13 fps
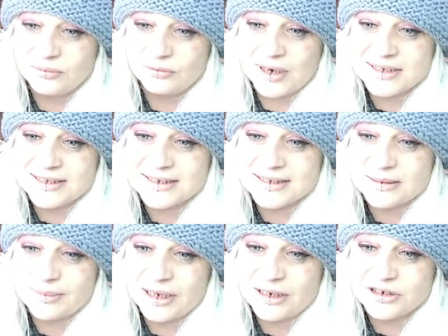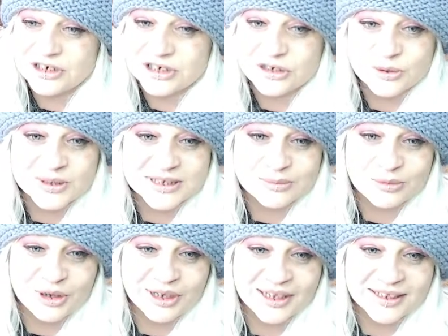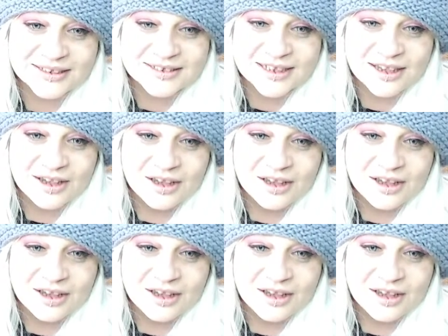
raising some energy and doing some workings.